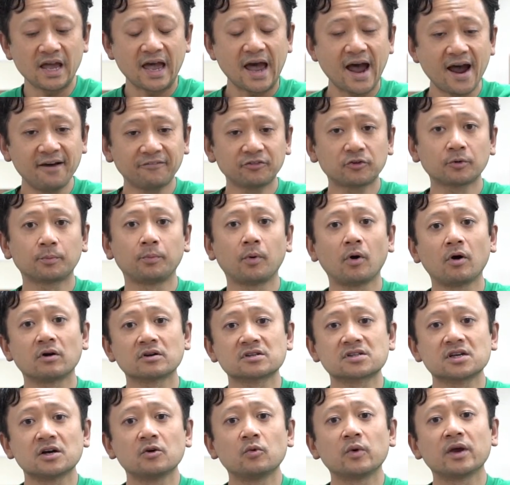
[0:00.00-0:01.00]
After Bong
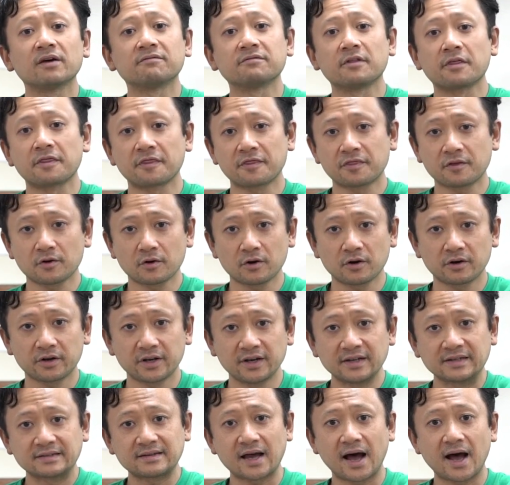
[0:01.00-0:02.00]
sao, we have the third
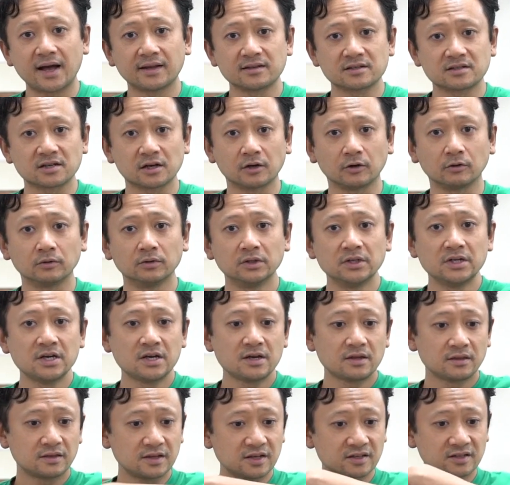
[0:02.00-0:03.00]
tan sao.
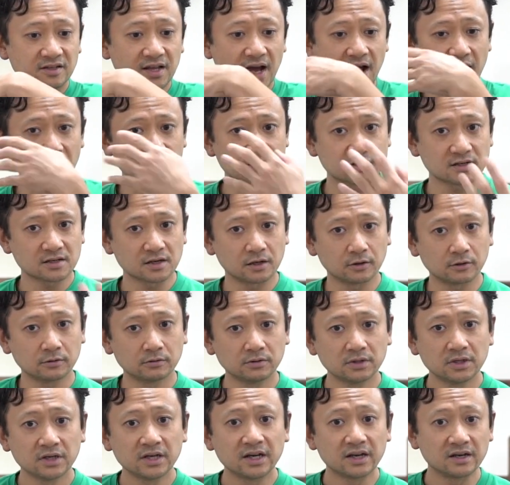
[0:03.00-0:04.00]
This tan sao
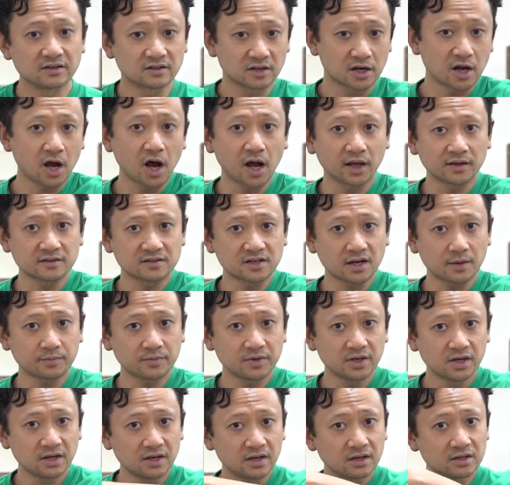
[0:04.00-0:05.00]
is a
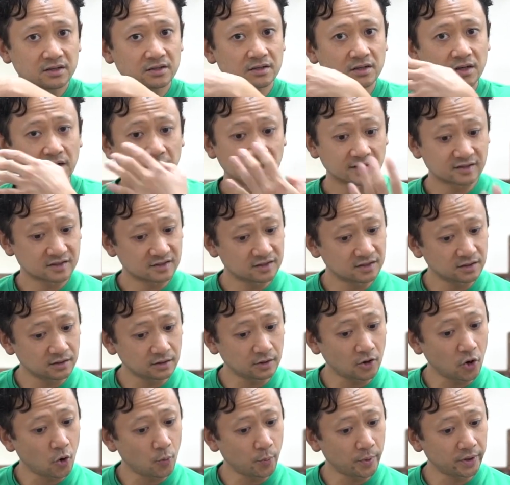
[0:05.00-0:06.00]
concept. It's
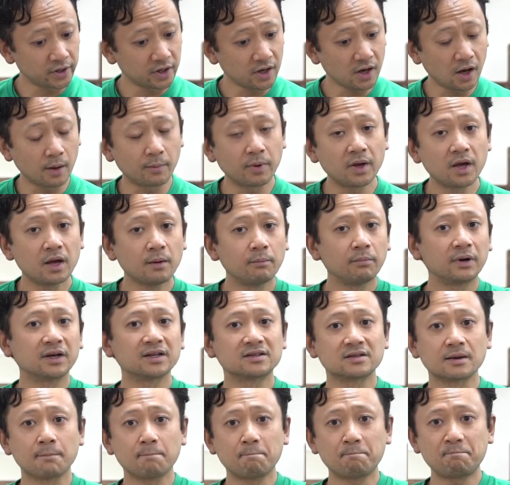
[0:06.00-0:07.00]
still opening up, but
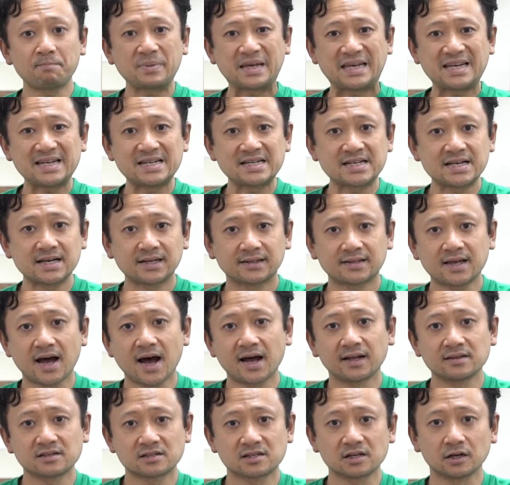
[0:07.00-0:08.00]
it's a bin
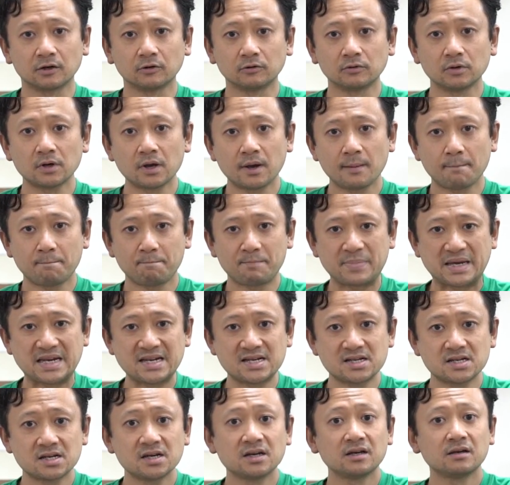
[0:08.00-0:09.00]
tan sao.
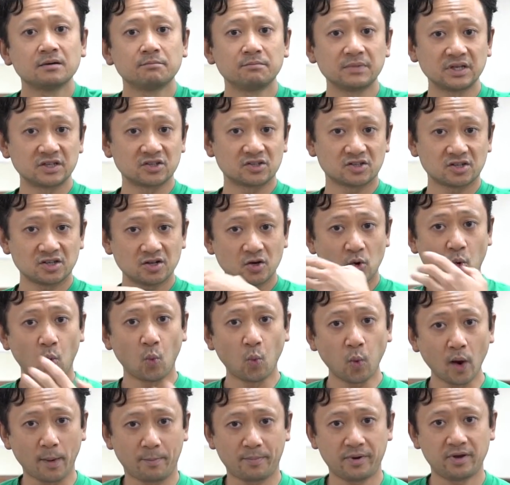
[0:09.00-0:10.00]
Bin means
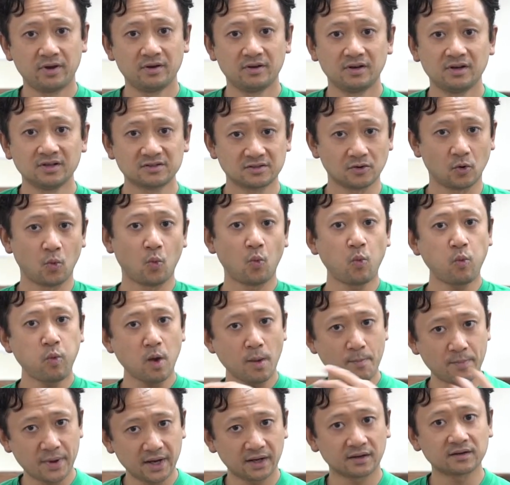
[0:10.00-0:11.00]
whip. It's a
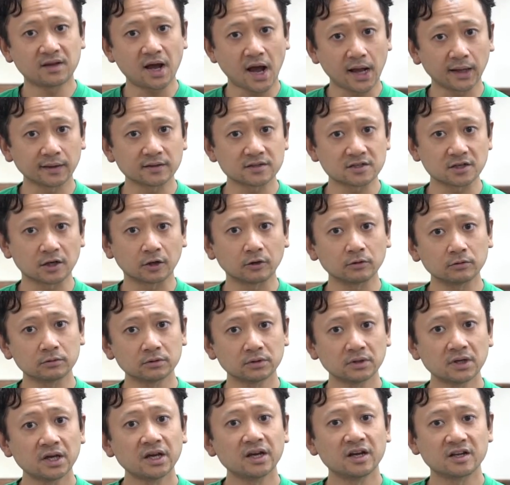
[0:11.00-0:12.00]
whipping tan sao.
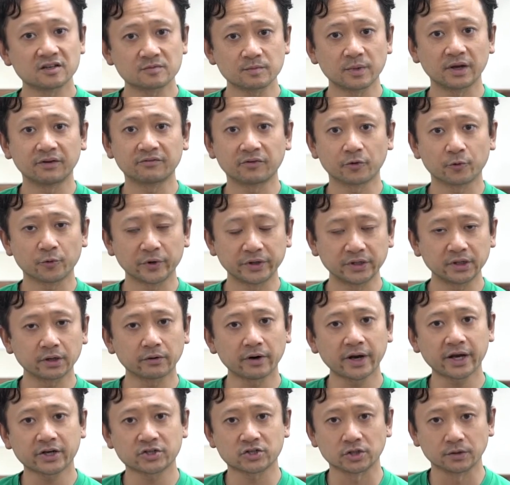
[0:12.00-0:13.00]
It's made for
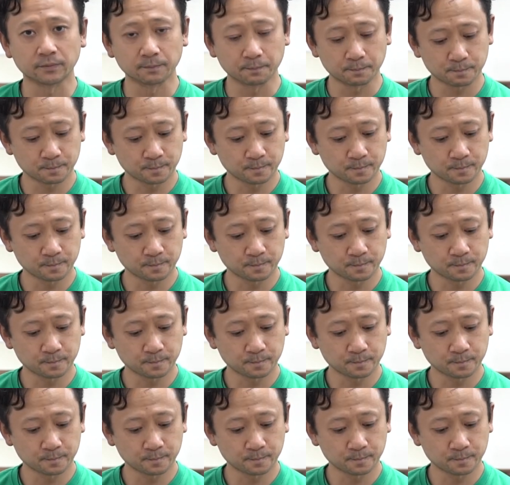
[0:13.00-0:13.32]
redirection.